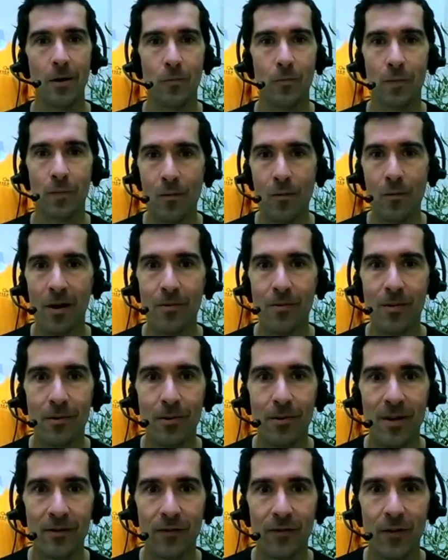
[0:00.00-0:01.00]
Been working with
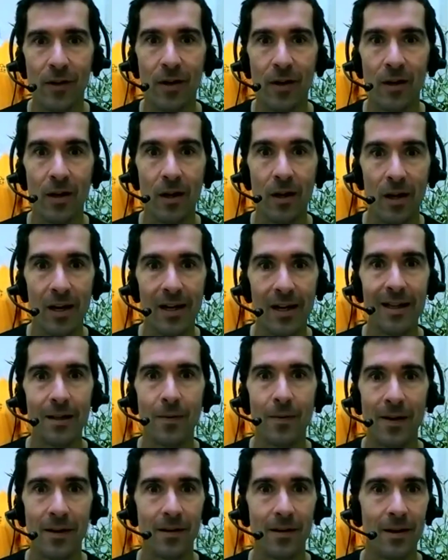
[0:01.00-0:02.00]
Chris for a
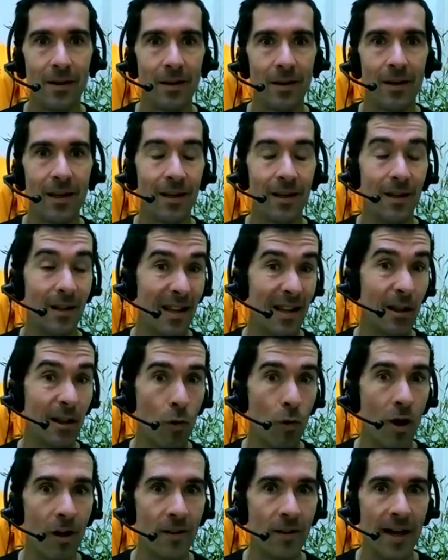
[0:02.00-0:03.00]
little
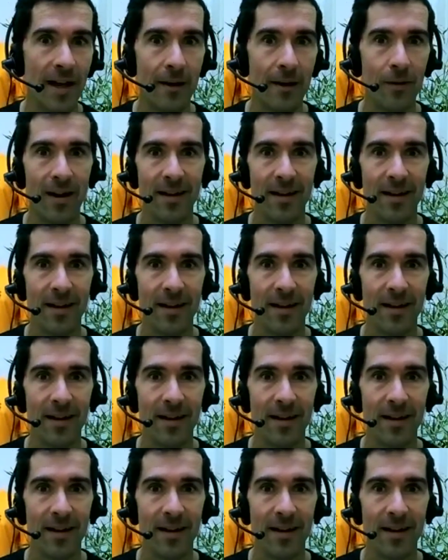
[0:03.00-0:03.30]
while now,